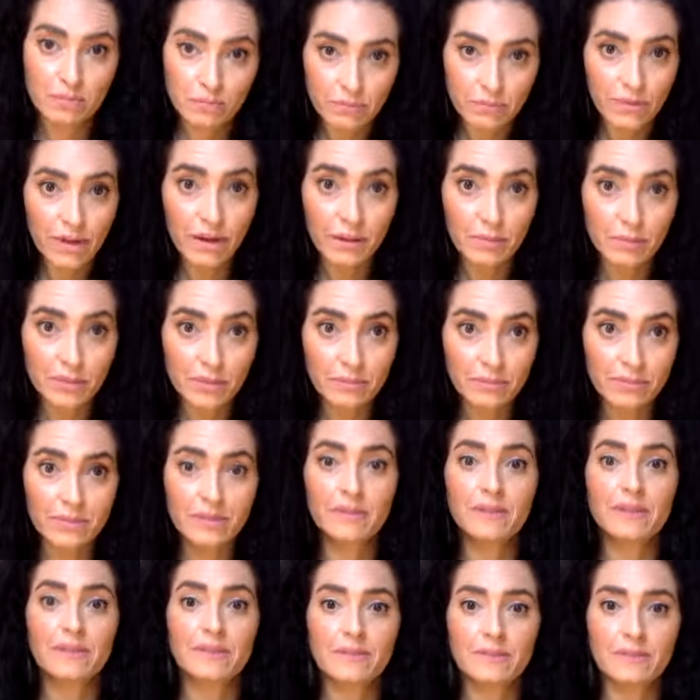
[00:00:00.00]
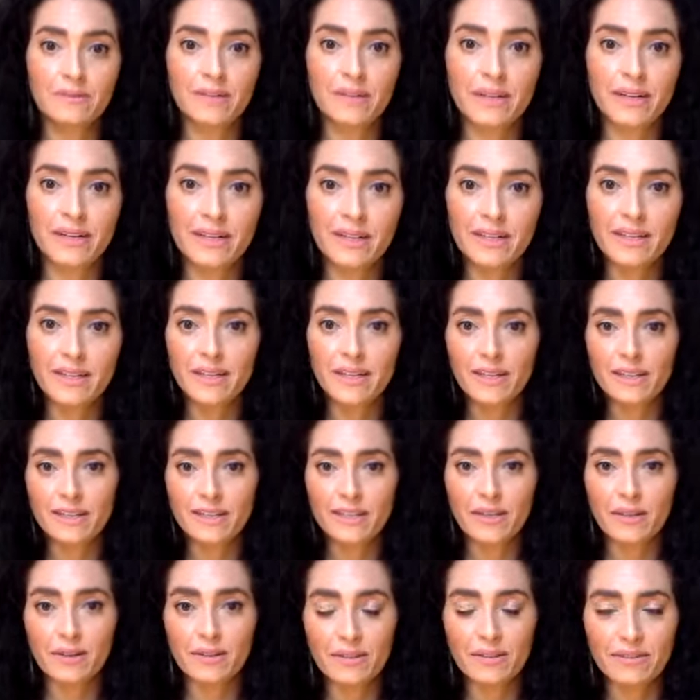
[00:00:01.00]
Problems, right? Right.
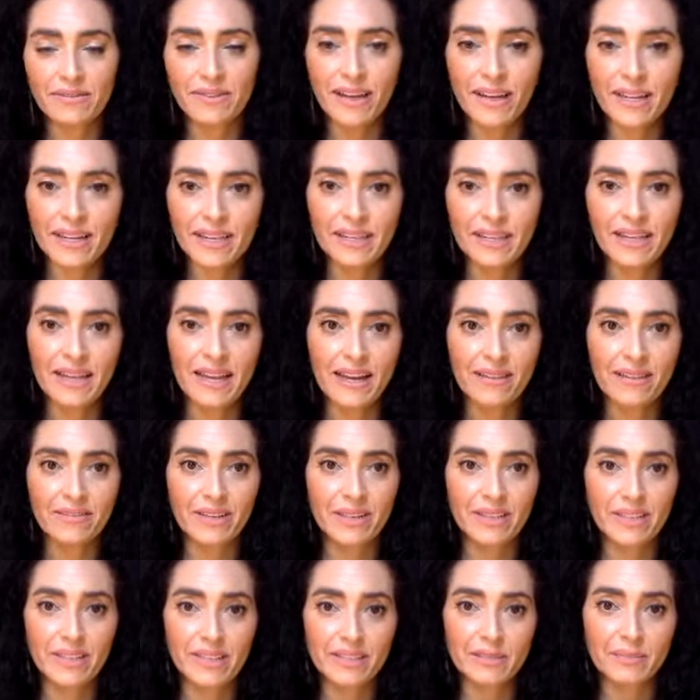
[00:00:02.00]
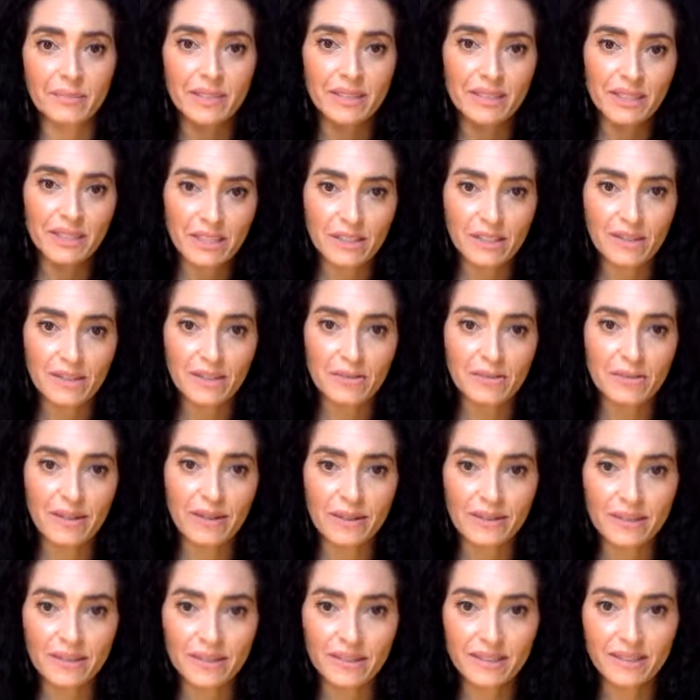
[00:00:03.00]
So right. If I didn't have any expectations
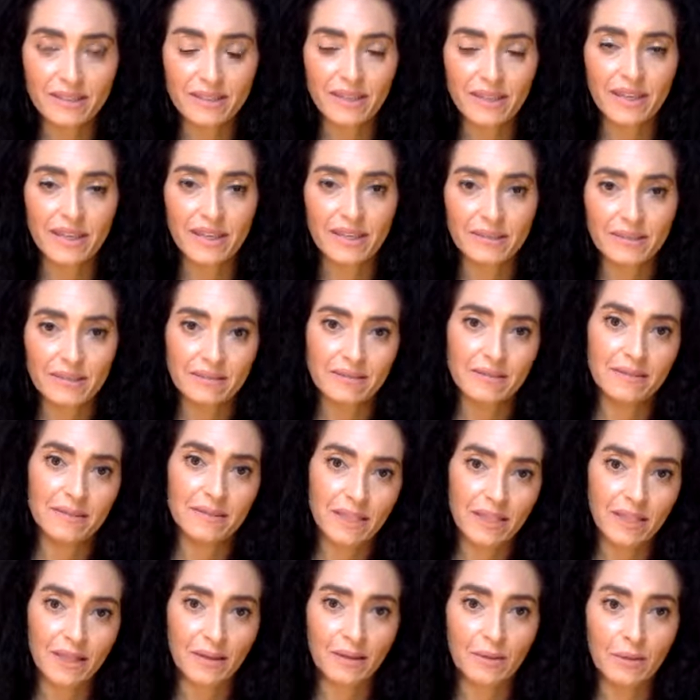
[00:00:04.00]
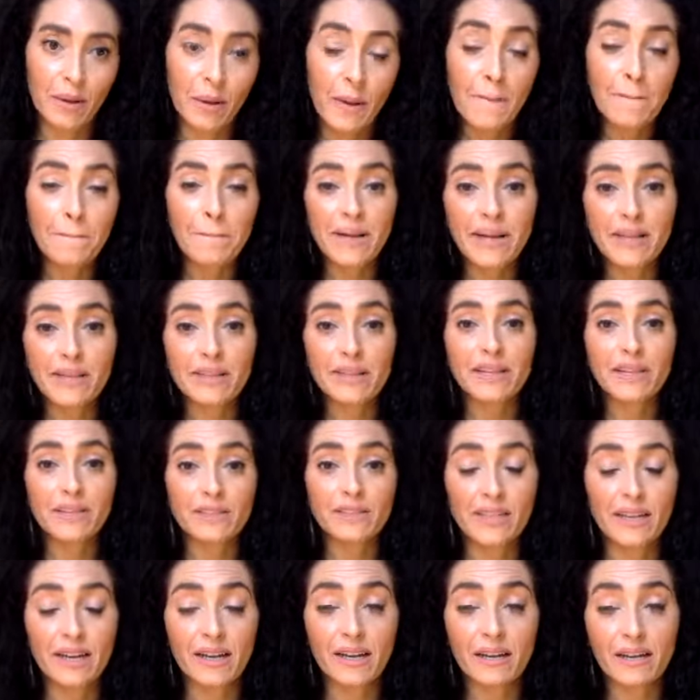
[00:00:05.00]
around it, then, you know, but at the
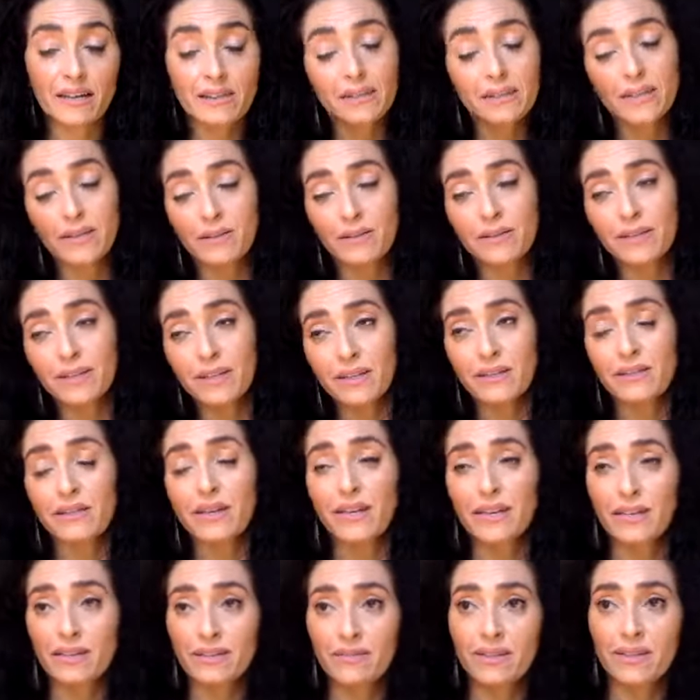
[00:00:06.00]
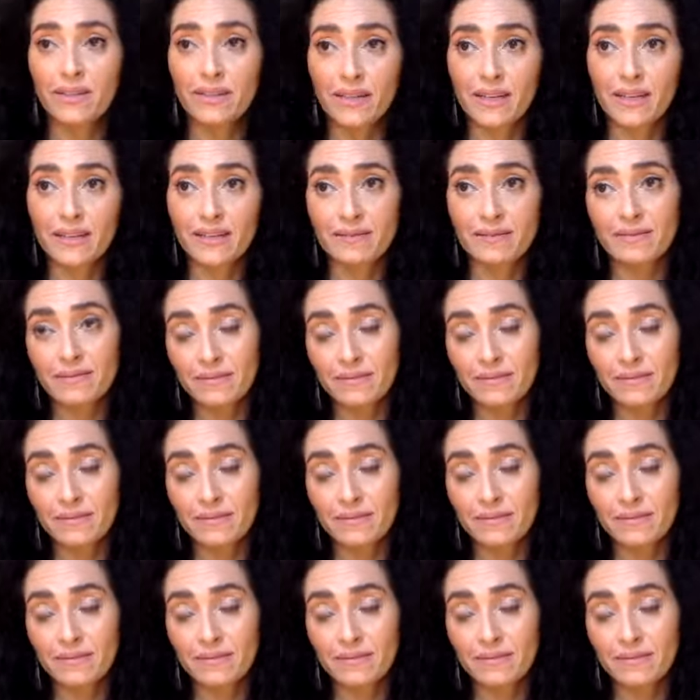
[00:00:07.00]
other time, you know, on the other hand of it, like,